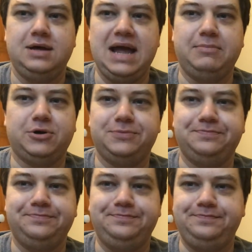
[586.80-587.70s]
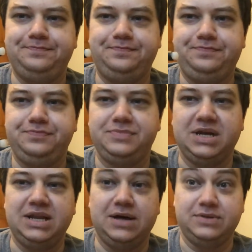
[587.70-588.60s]
hammer.
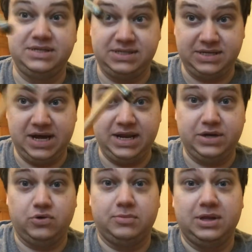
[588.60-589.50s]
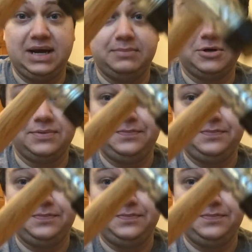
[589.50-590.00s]
Now, this is not a normal hammer.